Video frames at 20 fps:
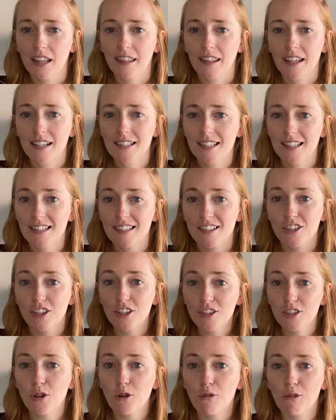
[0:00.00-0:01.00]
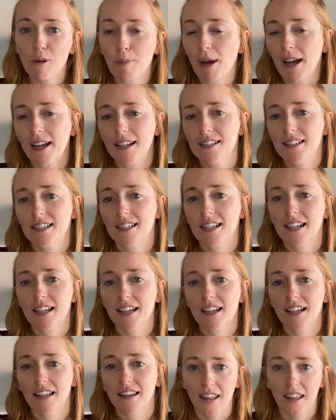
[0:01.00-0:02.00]
this is just your
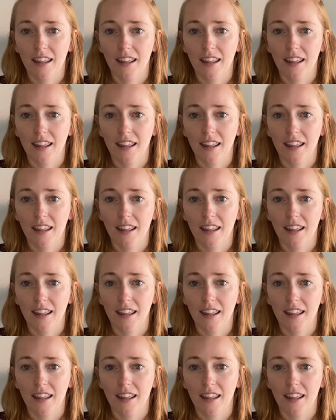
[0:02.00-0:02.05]
reminder